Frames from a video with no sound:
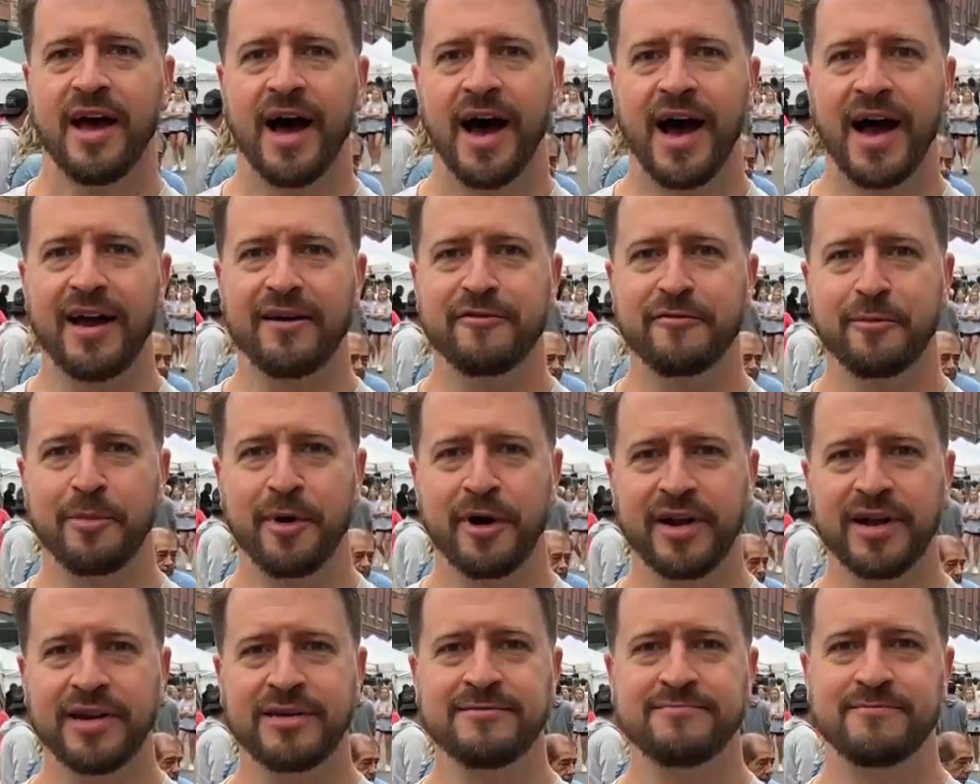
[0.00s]
Hi,
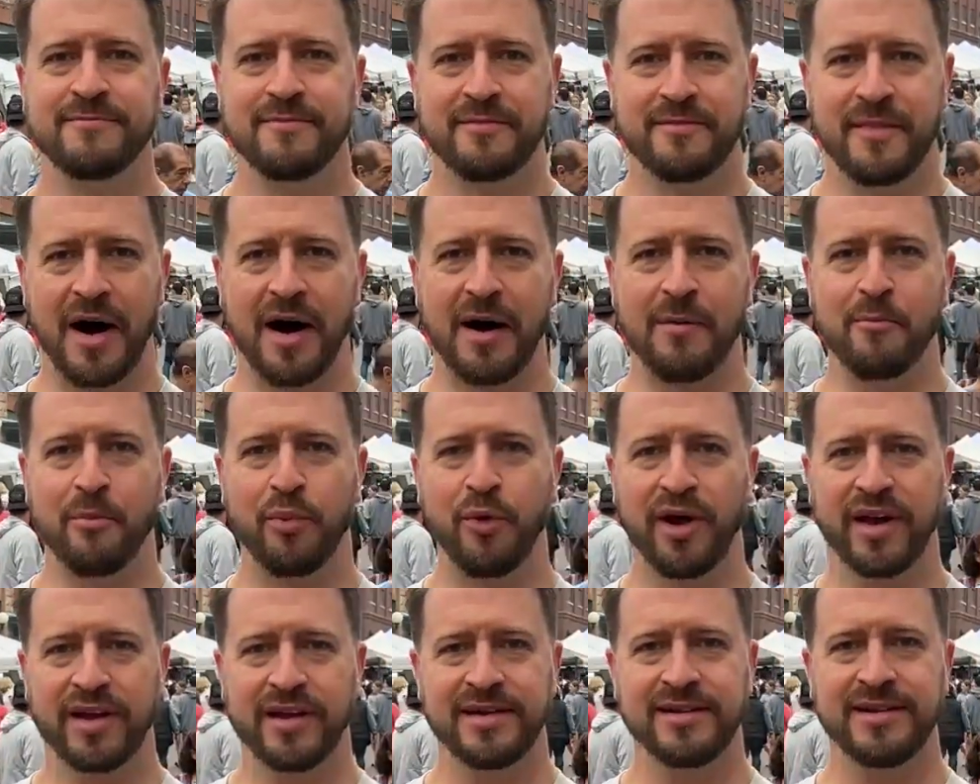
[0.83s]
everybody. I'm
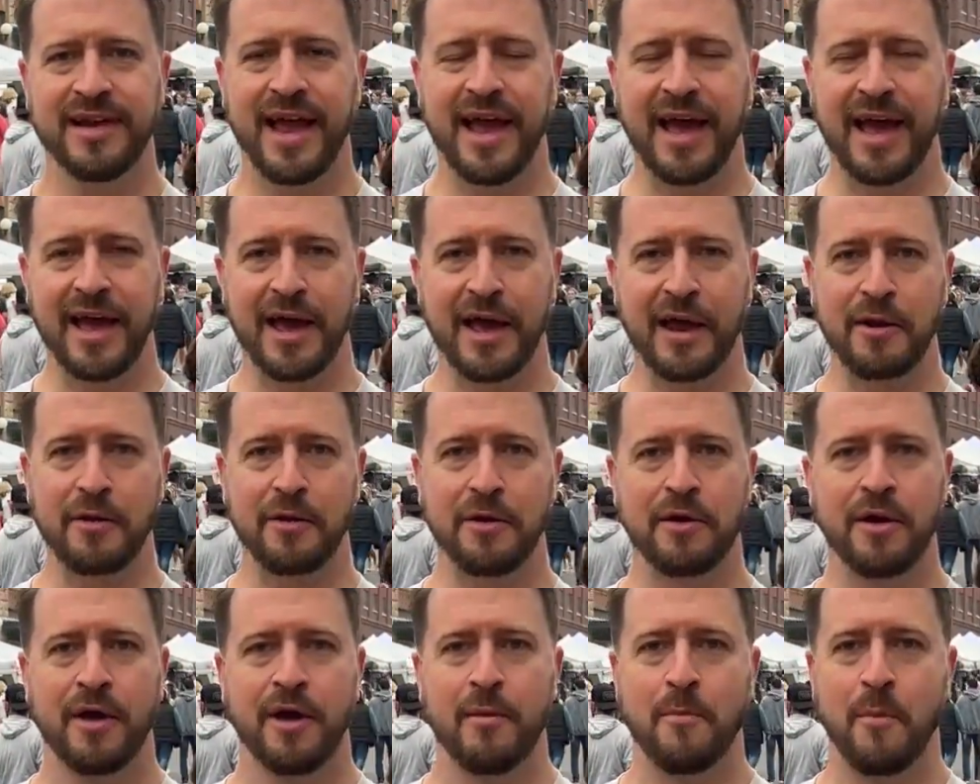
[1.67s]
Braden, and
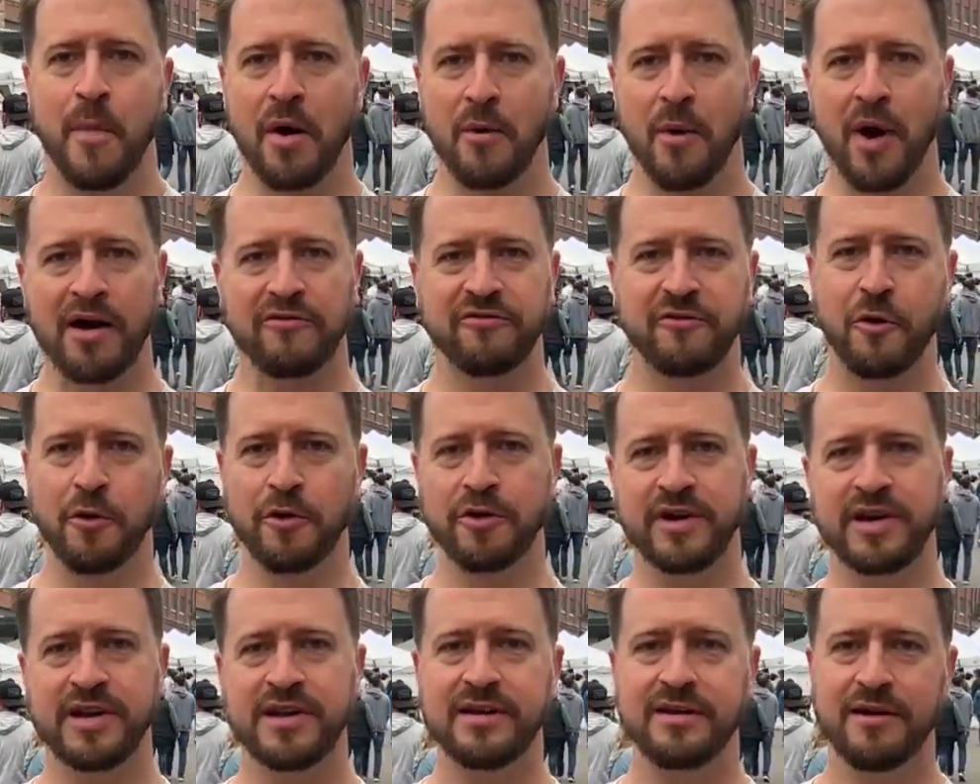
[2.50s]
my wife
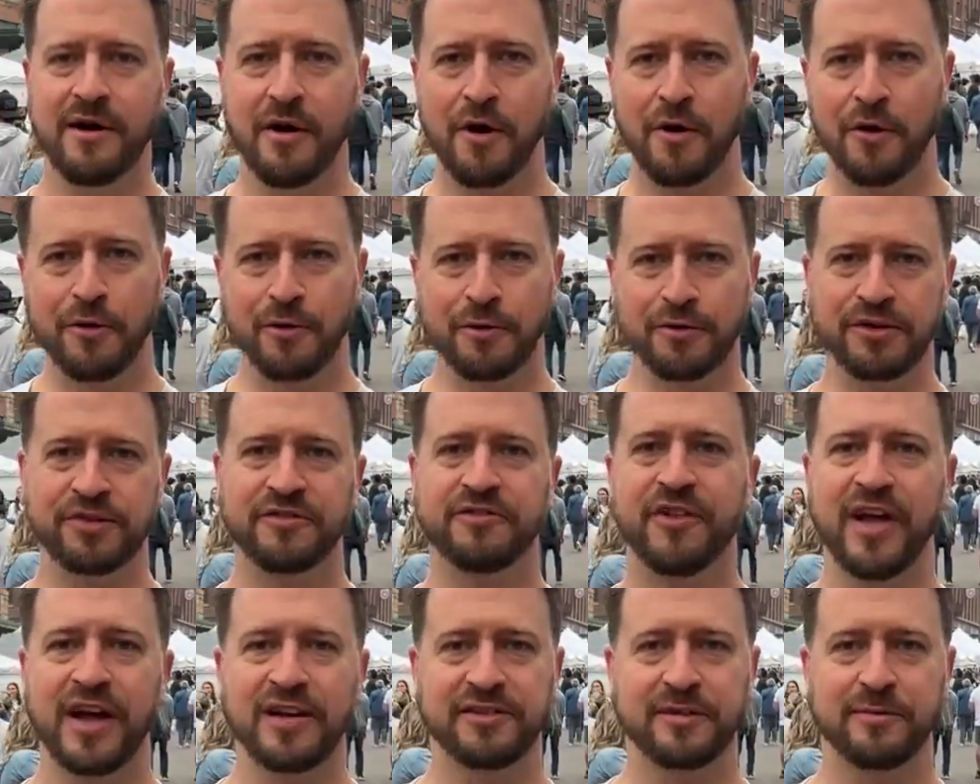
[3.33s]
Courtney owns
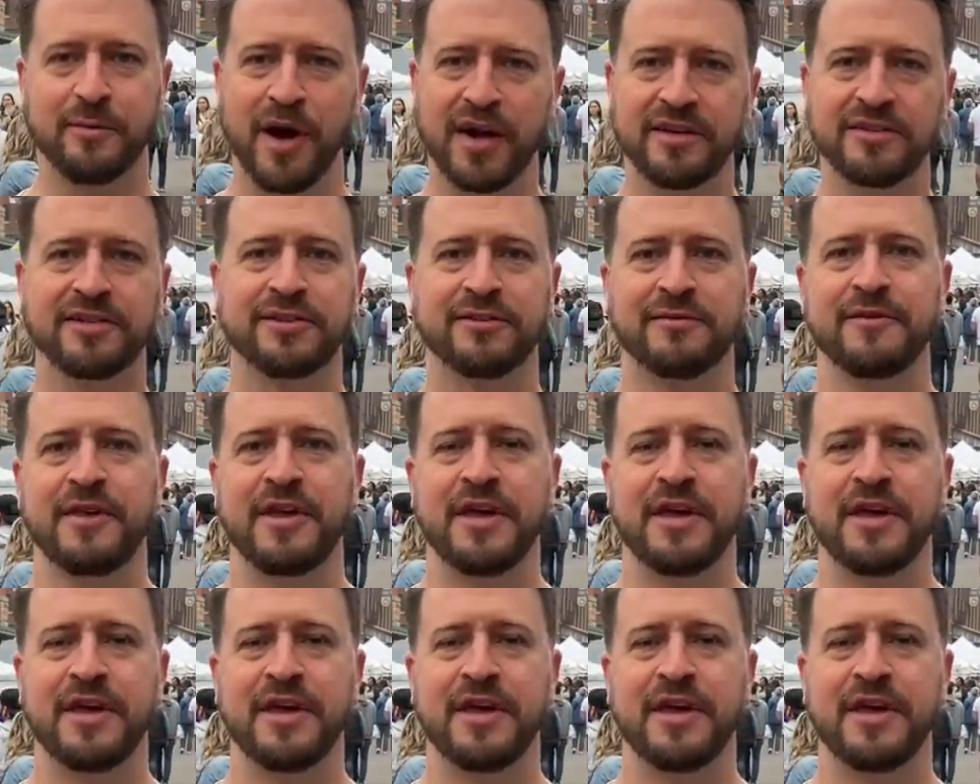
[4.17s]
Flights and Bites.